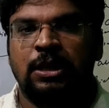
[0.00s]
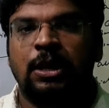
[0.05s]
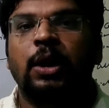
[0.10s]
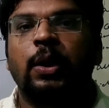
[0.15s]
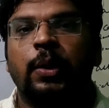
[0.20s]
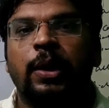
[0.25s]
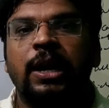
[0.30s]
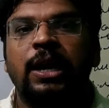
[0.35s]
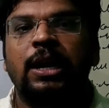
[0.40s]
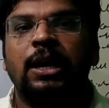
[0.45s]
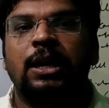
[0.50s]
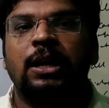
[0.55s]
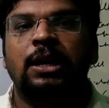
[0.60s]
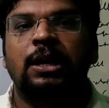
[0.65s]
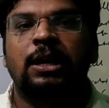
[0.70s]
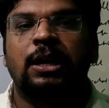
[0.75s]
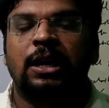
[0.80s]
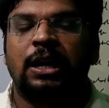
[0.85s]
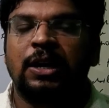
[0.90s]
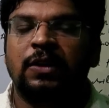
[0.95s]

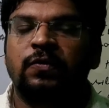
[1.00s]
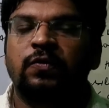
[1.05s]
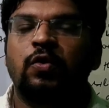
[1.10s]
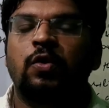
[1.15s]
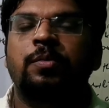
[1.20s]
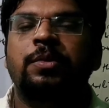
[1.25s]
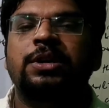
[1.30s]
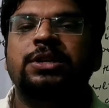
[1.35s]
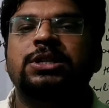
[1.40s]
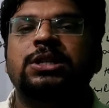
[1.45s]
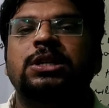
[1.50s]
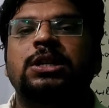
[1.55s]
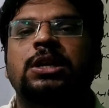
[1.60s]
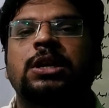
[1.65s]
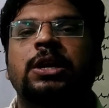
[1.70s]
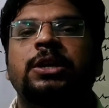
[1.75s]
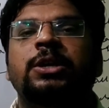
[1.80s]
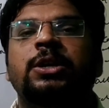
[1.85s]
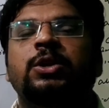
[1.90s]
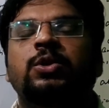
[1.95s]
Okay, information
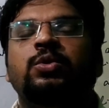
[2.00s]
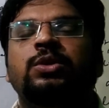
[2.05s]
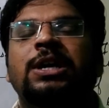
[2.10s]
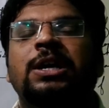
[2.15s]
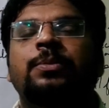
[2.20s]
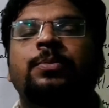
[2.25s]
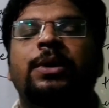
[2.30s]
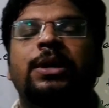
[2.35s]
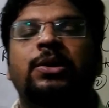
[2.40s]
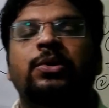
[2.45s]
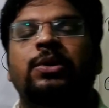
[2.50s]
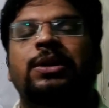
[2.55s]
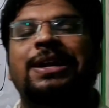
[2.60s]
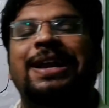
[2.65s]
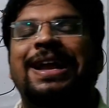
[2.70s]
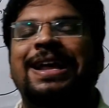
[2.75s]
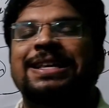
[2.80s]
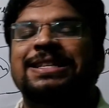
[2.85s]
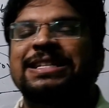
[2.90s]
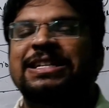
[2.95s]
related to that particular
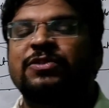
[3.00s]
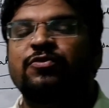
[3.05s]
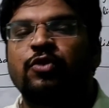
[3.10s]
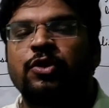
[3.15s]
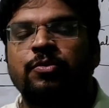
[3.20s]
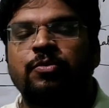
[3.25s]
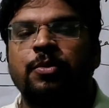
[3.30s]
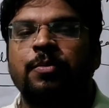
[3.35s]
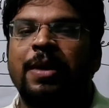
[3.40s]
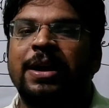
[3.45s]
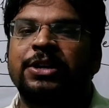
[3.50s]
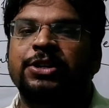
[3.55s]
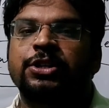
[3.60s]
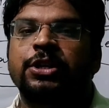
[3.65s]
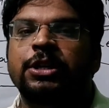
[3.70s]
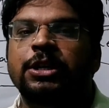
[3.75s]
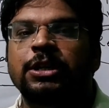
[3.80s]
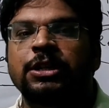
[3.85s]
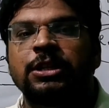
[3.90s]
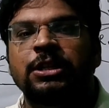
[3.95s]
asset will be
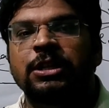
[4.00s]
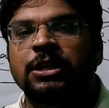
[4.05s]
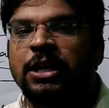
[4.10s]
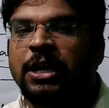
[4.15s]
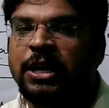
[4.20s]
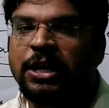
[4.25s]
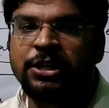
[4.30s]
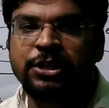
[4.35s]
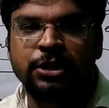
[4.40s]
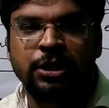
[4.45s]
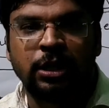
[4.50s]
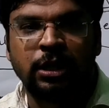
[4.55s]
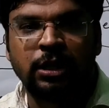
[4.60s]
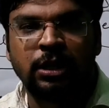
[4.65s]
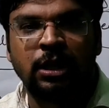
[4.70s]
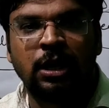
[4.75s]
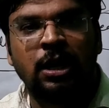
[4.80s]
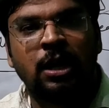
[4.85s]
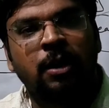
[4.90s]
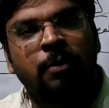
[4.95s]
mentioned in the narration,
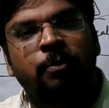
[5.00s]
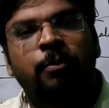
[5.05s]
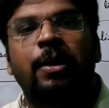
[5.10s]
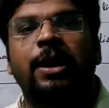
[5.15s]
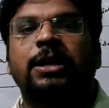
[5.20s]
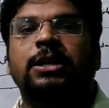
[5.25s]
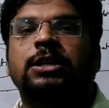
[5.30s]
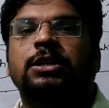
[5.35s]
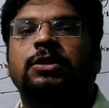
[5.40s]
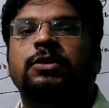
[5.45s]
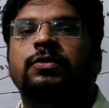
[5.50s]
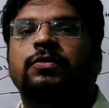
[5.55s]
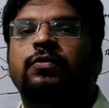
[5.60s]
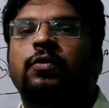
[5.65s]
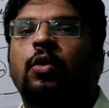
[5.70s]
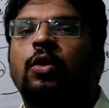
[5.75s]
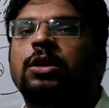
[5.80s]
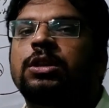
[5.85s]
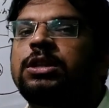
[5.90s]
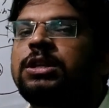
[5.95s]
but
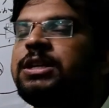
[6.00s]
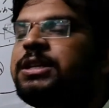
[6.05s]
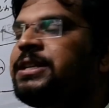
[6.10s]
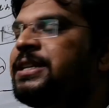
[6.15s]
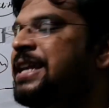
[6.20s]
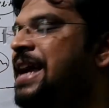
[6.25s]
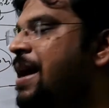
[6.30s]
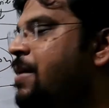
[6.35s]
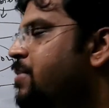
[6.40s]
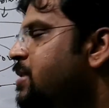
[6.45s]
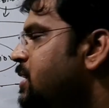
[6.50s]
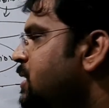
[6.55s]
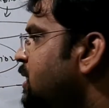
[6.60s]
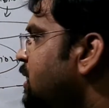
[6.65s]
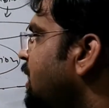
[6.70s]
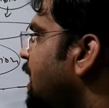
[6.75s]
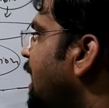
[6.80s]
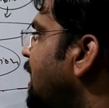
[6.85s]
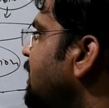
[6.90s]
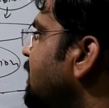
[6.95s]
for the
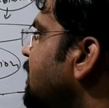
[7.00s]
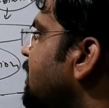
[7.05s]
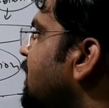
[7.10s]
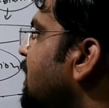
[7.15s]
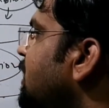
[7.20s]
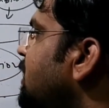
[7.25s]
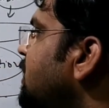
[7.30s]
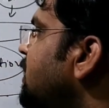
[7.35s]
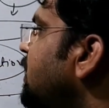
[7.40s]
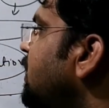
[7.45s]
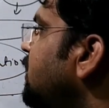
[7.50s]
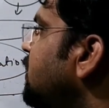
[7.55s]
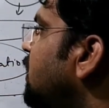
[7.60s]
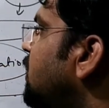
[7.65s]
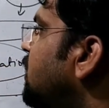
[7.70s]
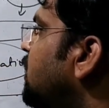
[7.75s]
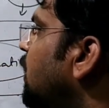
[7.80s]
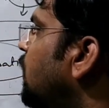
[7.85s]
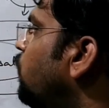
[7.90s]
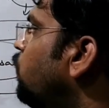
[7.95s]
debiting and crediting, the
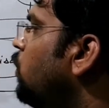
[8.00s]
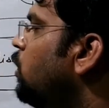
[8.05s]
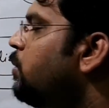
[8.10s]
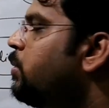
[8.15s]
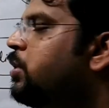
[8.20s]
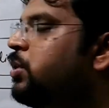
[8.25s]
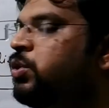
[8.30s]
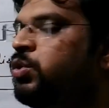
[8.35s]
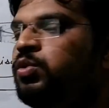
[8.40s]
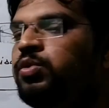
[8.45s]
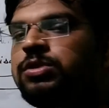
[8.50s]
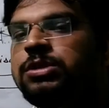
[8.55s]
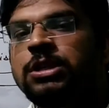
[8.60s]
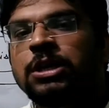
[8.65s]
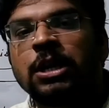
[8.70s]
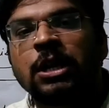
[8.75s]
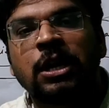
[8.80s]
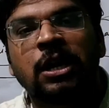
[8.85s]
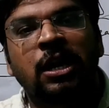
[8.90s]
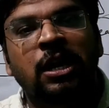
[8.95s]
term will be used
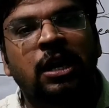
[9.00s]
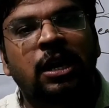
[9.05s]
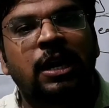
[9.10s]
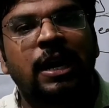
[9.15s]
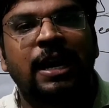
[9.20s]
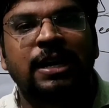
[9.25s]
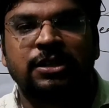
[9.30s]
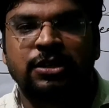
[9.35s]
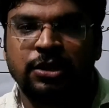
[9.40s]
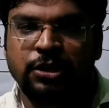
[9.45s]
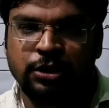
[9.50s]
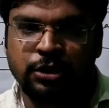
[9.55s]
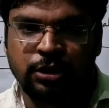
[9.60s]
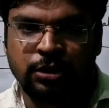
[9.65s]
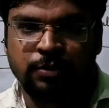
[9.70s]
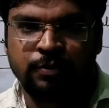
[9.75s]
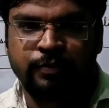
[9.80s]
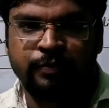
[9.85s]
realization.